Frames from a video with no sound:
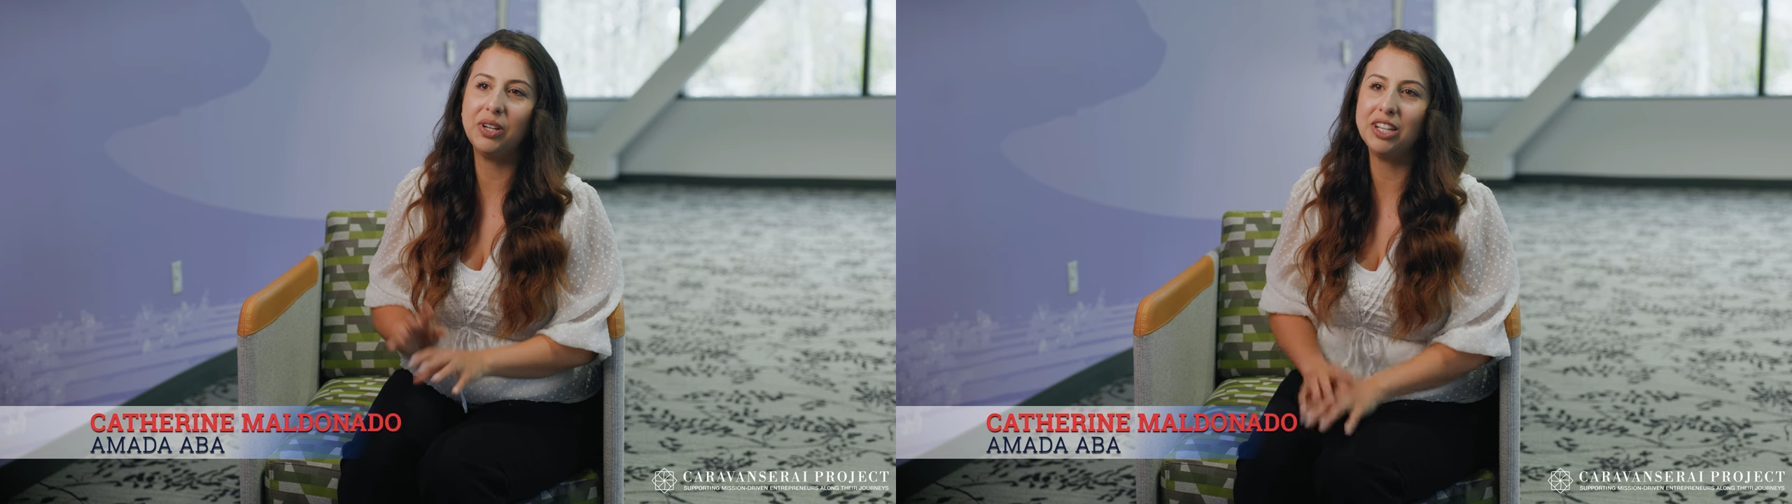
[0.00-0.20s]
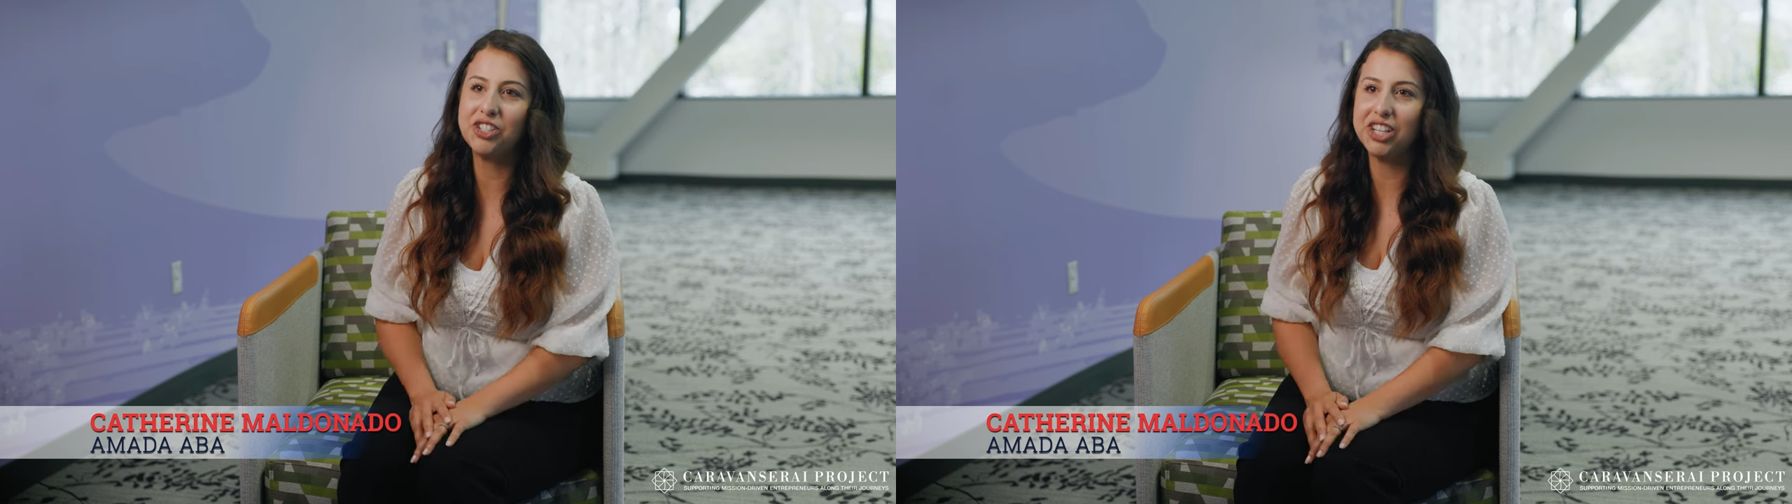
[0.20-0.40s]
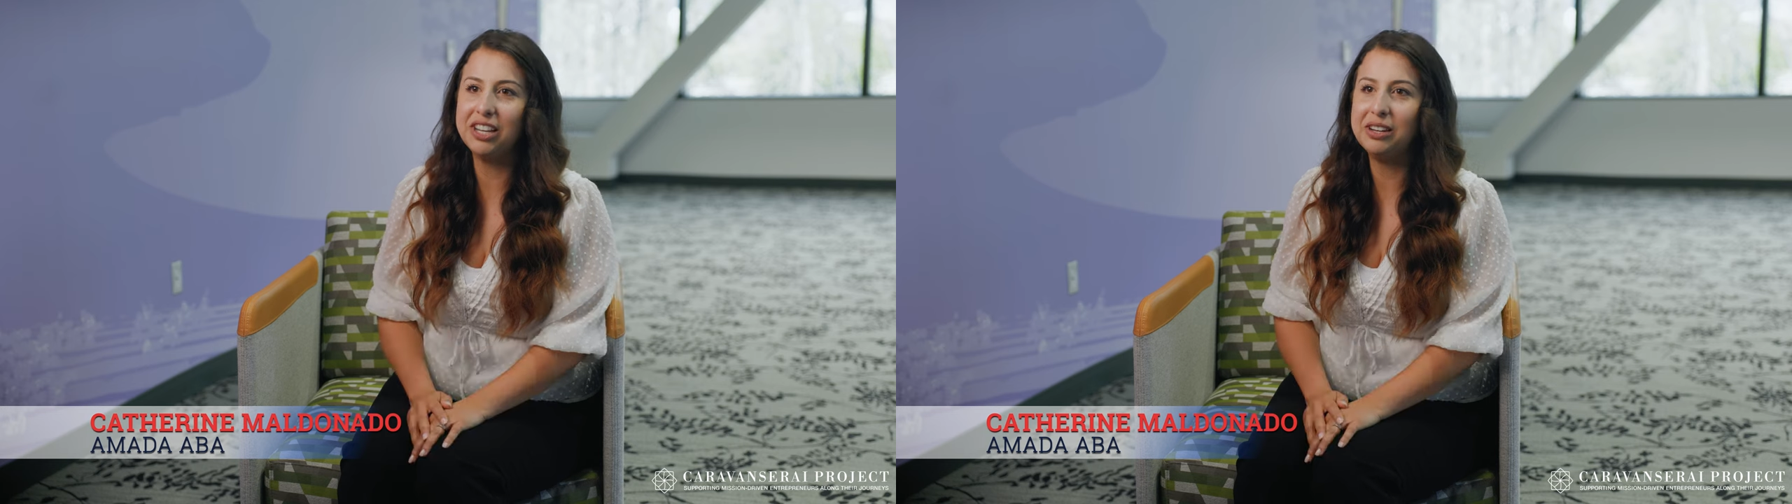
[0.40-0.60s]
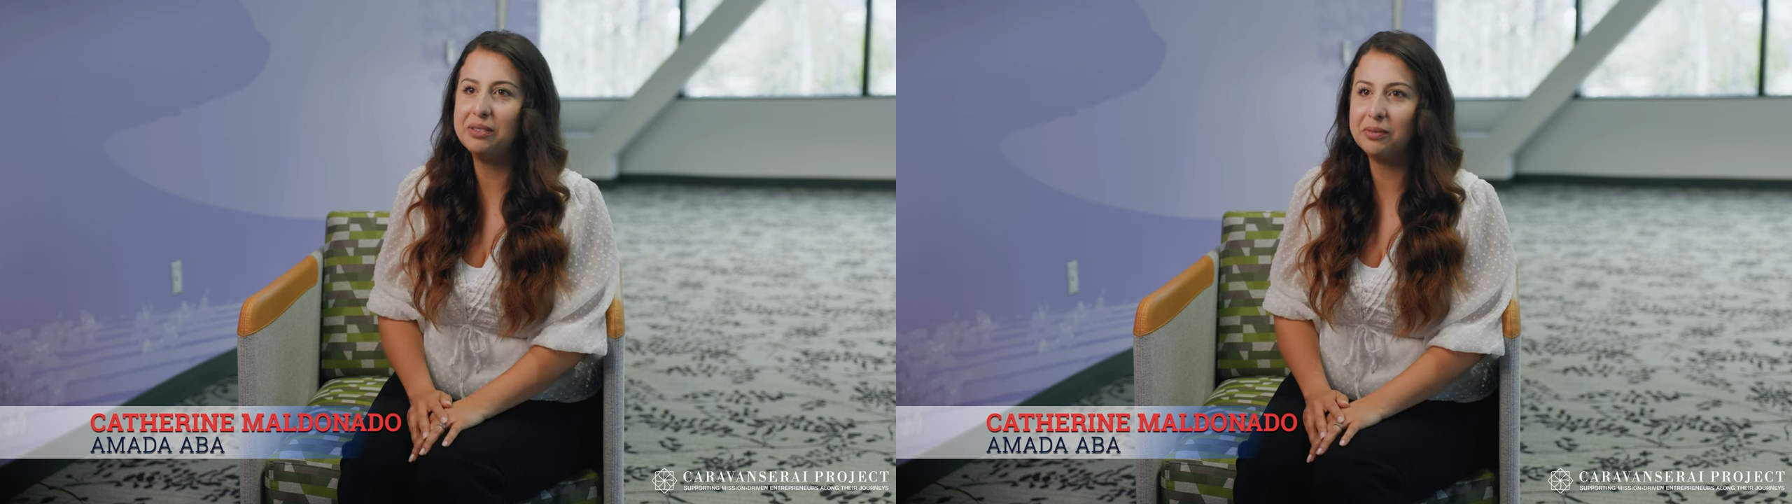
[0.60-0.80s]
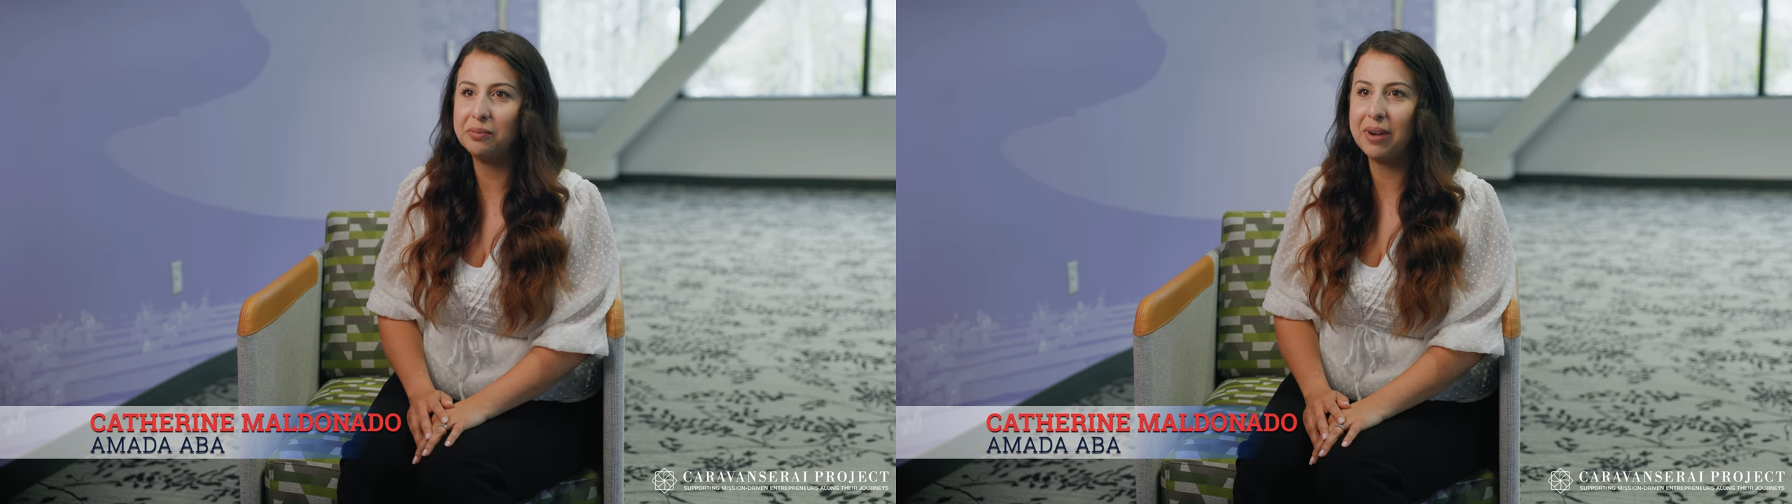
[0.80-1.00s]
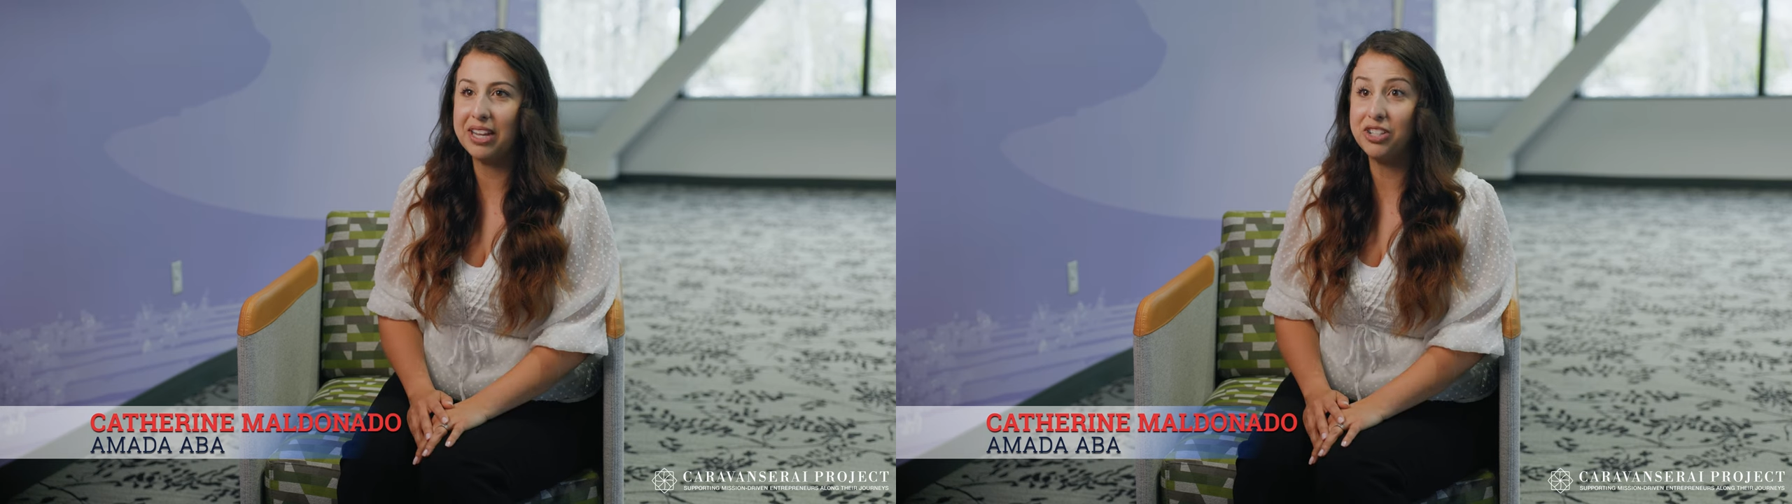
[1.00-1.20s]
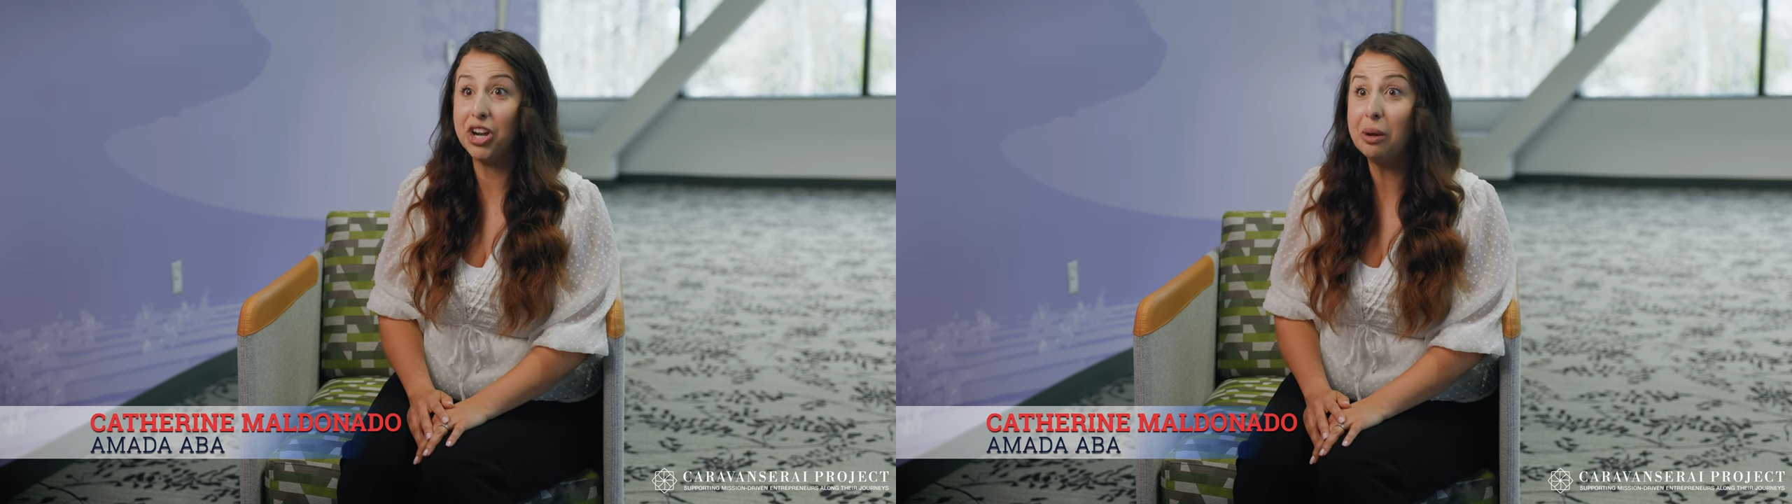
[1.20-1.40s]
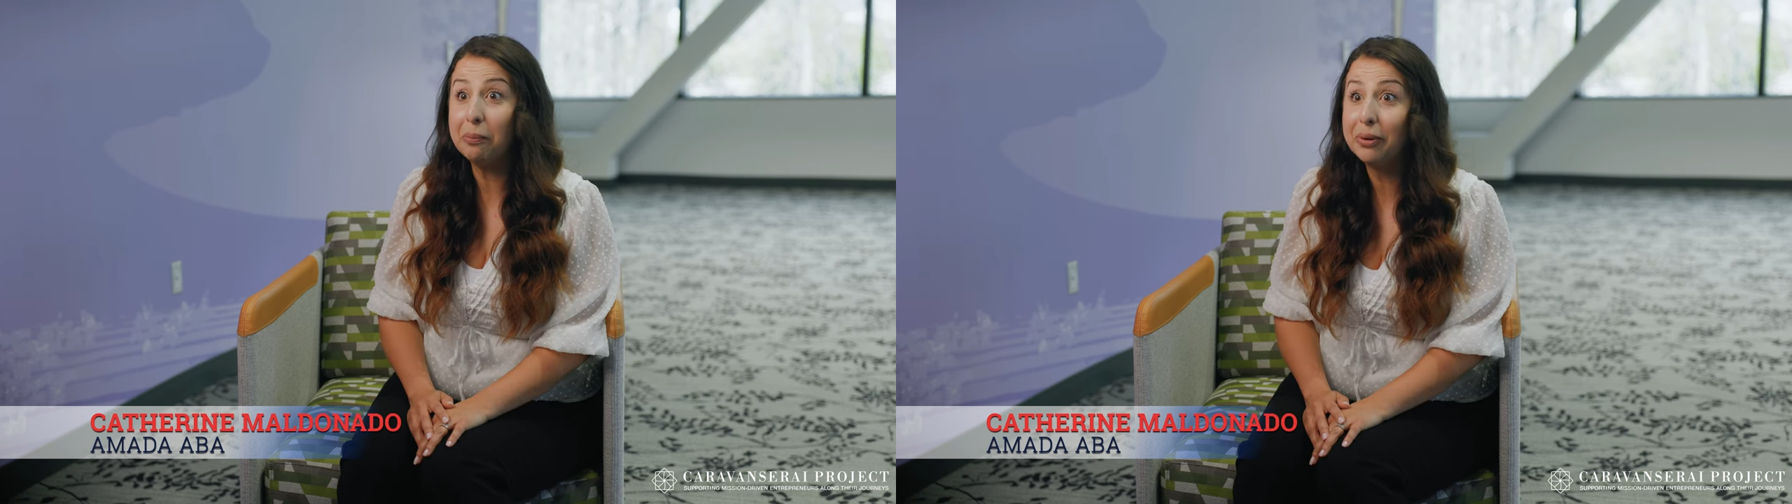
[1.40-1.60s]
cushion my
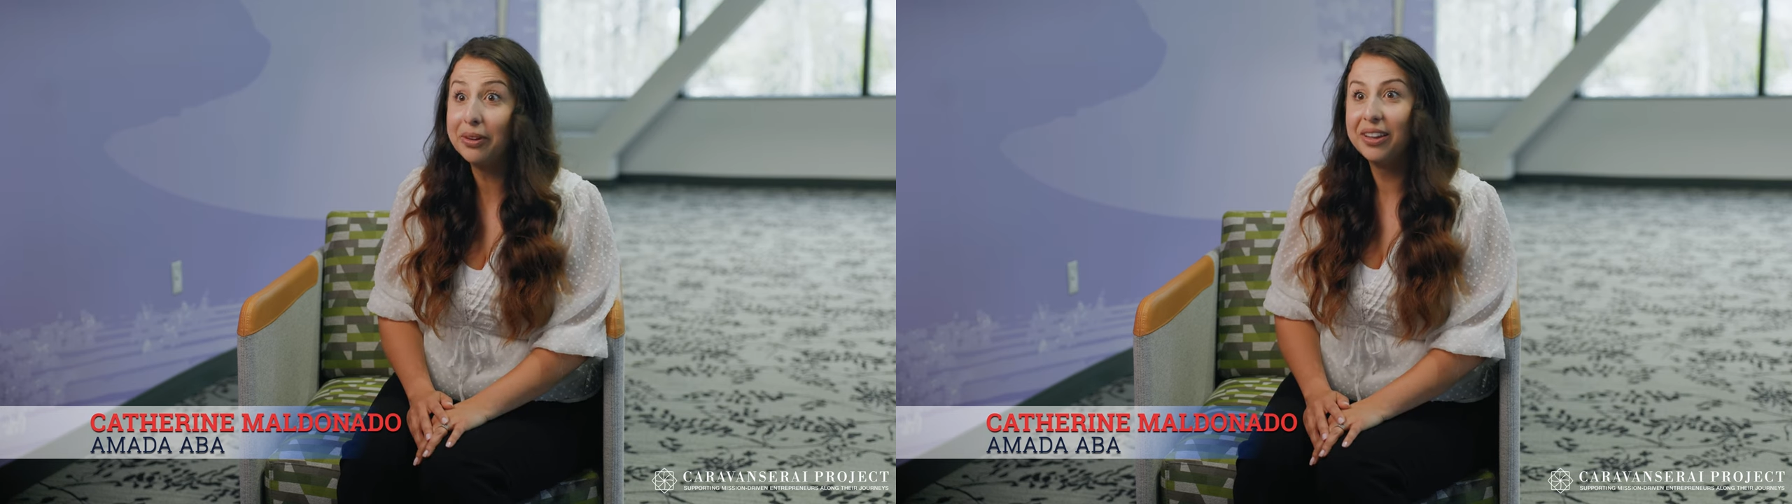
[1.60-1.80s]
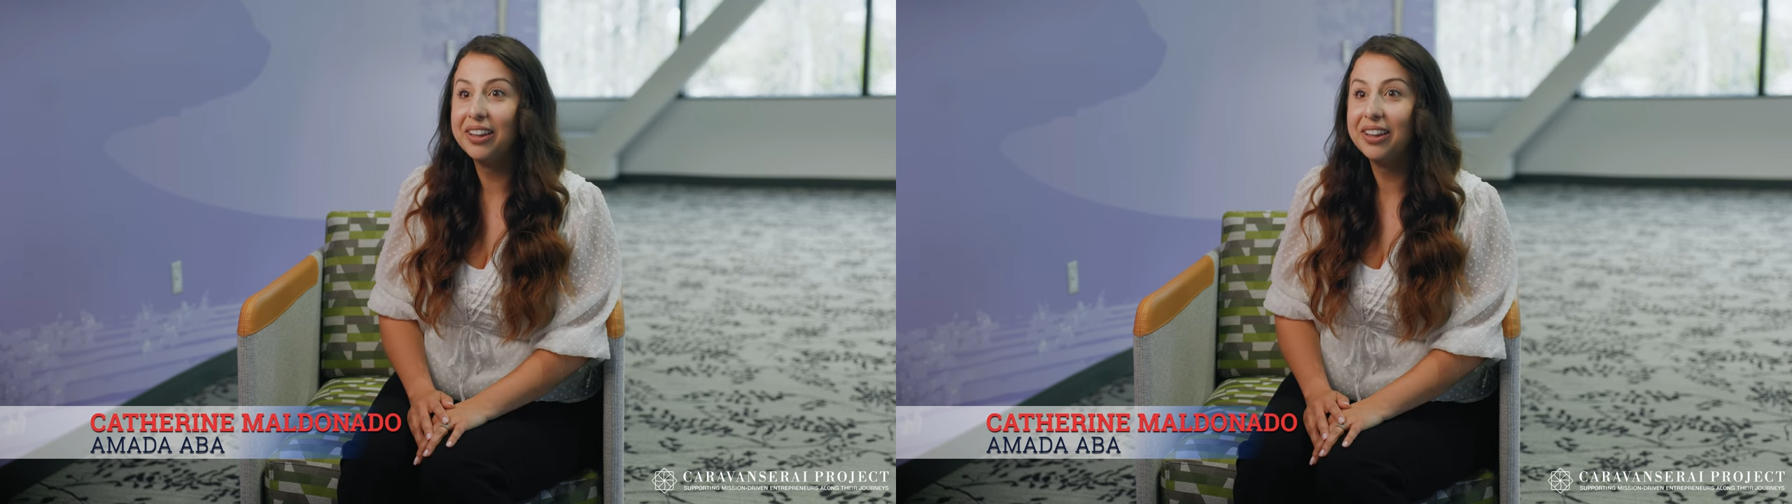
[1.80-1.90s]
jump.